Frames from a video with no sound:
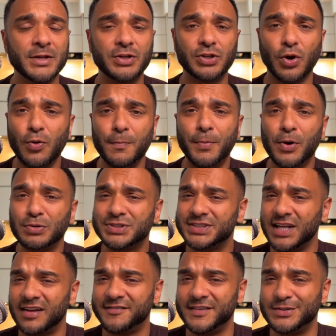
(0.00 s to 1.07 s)
Don't post
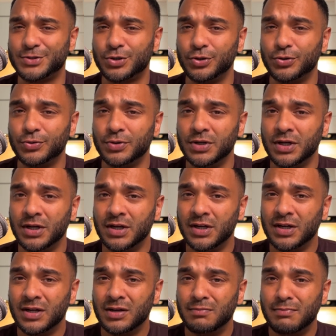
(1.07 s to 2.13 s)
selfies too.
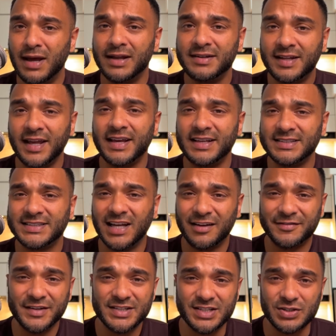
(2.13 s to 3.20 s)
Men taking
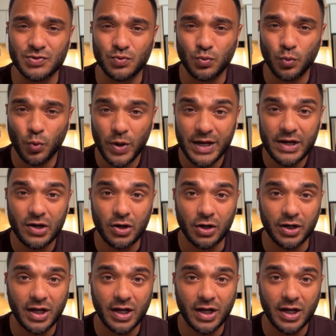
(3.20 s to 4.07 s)
selfies is weird.